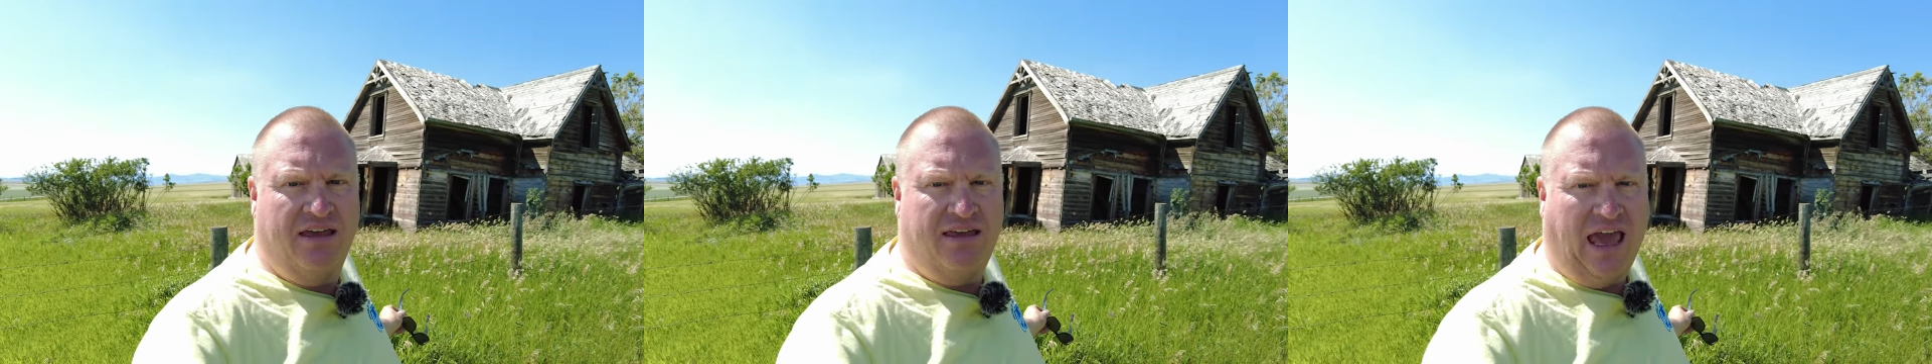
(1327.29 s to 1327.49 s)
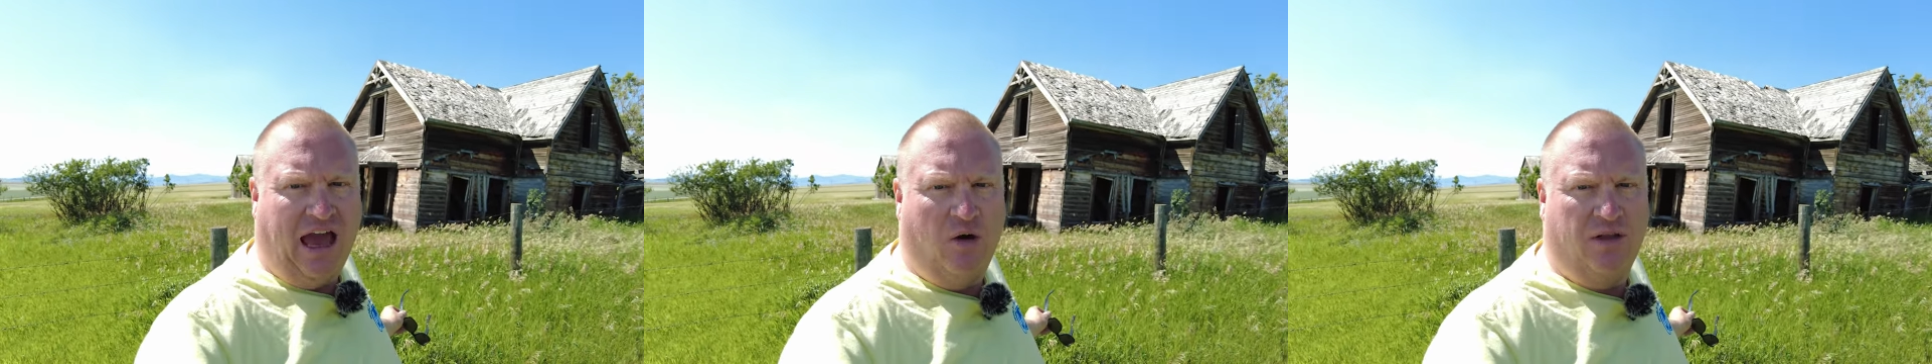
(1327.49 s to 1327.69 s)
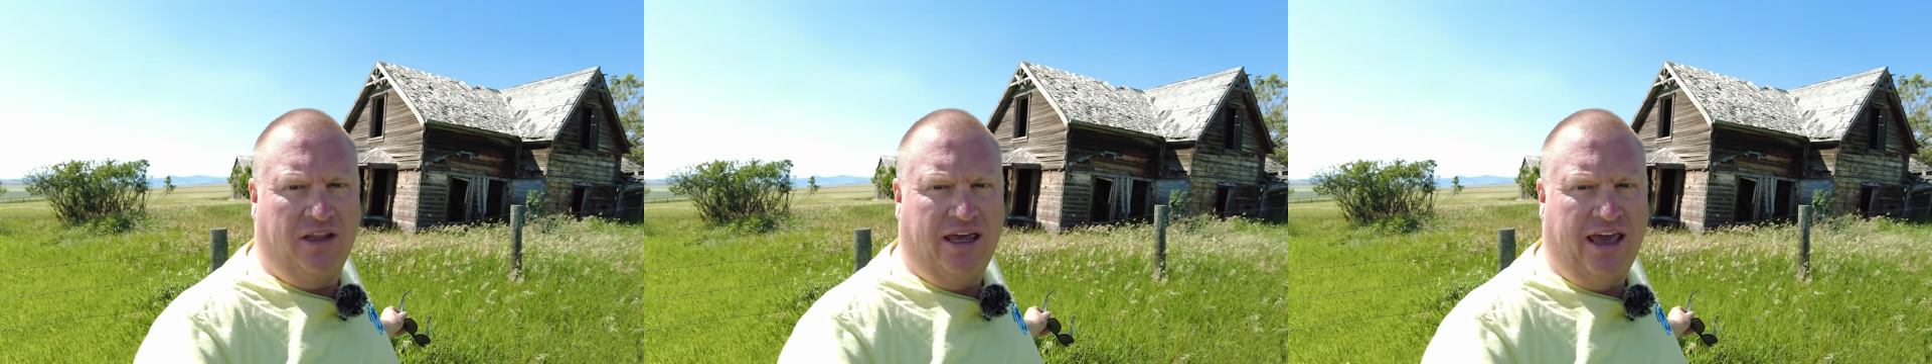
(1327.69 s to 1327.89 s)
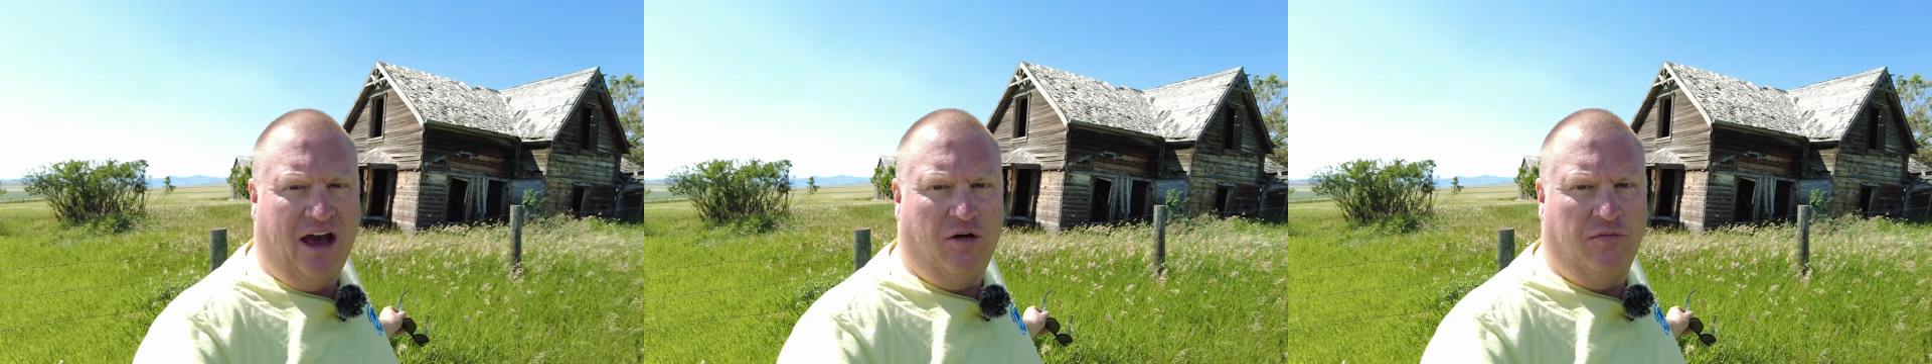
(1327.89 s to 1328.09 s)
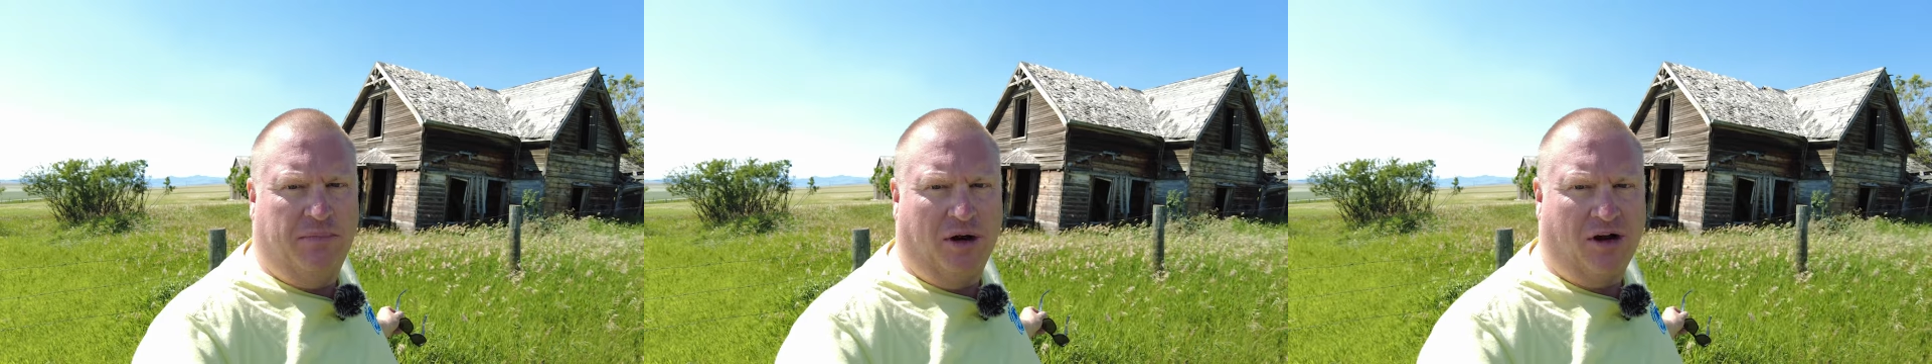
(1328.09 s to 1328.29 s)
Cowley,
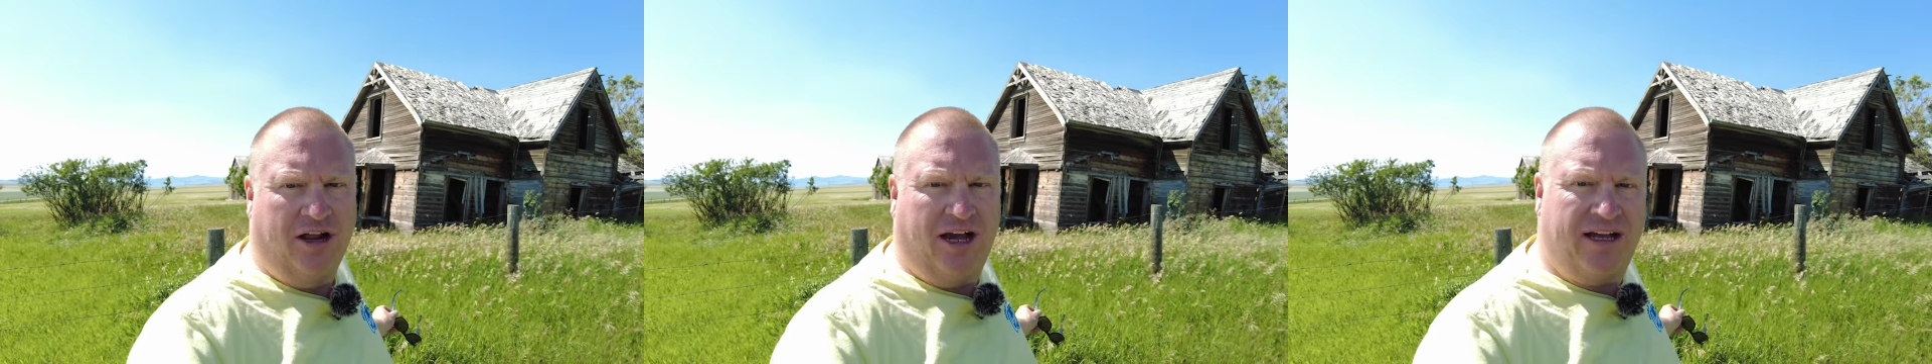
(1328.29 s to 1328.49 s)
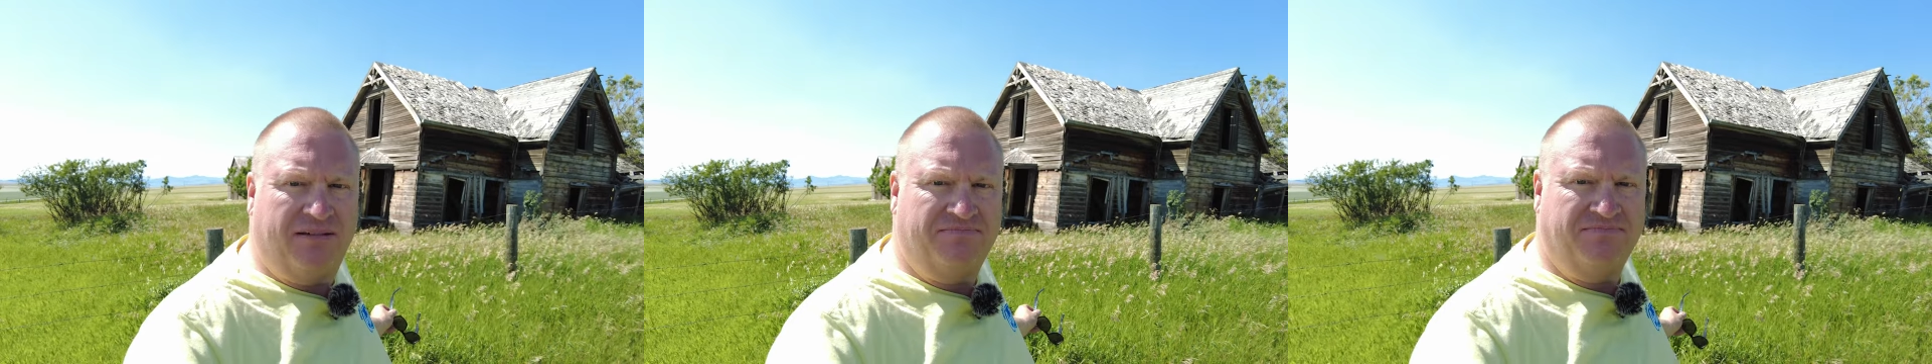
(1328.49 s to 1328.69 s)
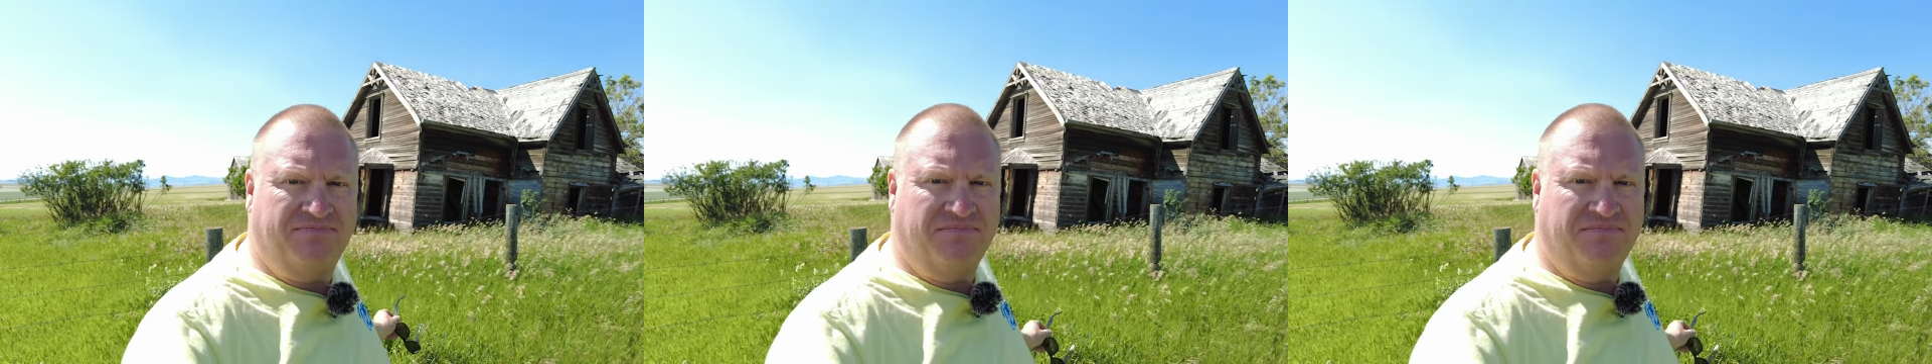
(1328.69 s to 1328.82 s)
Alberta.